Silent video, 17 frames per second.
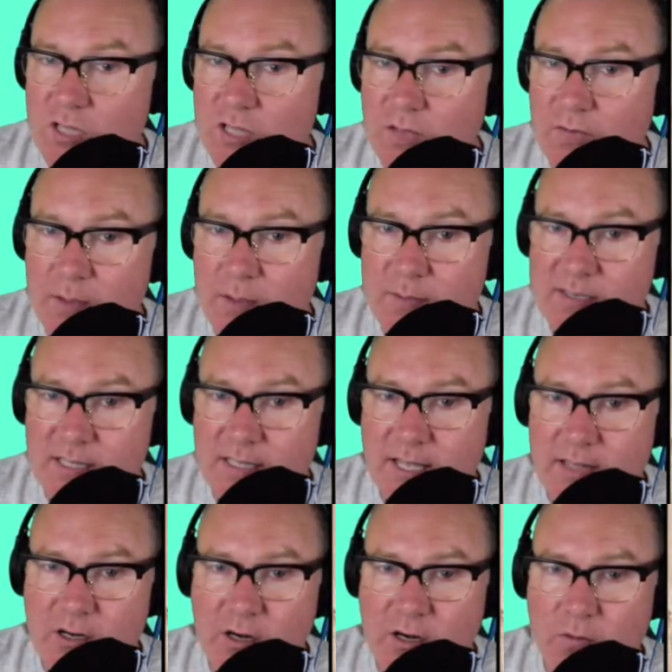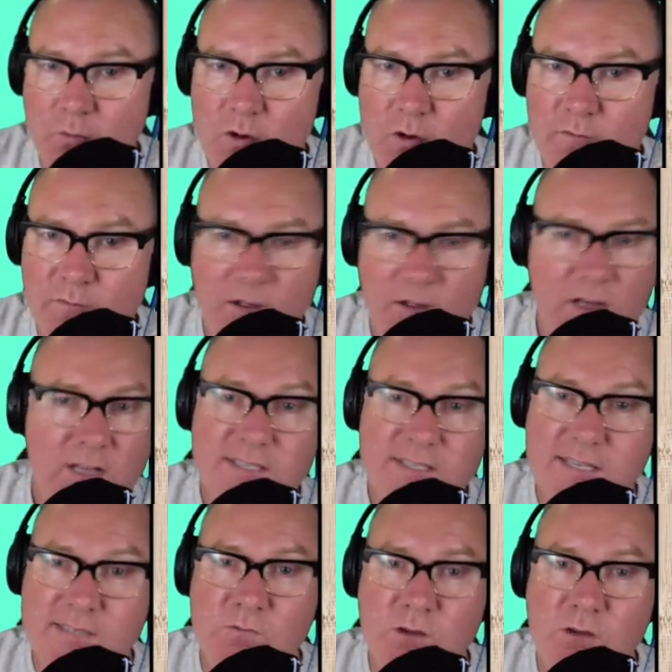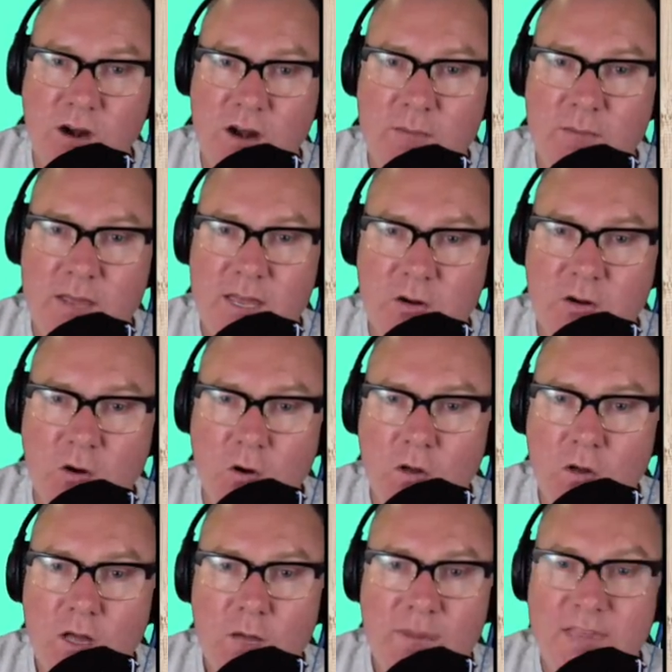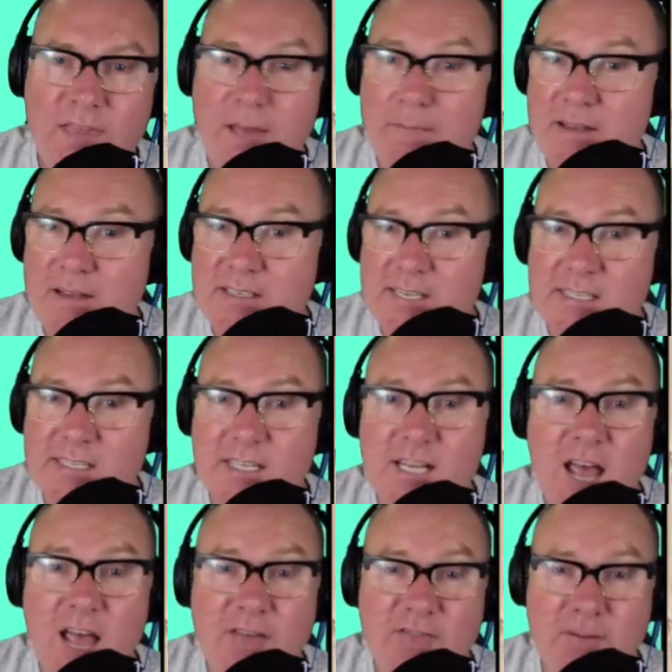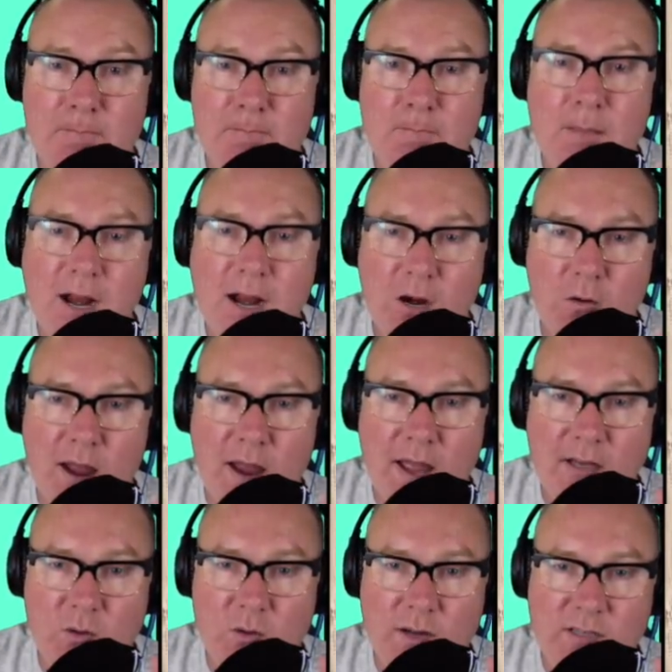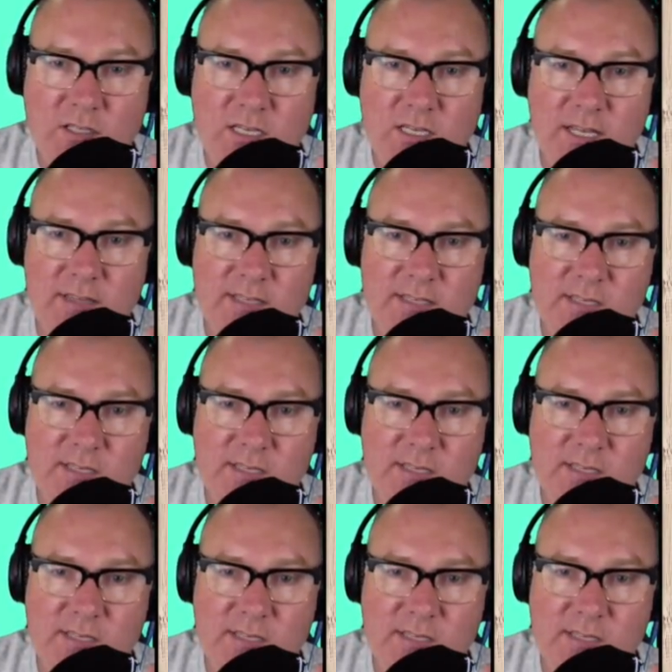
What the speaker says: for him, it's landed on a roof. Doesn't worry me at all, but that means he's going to have to muck around to actually get this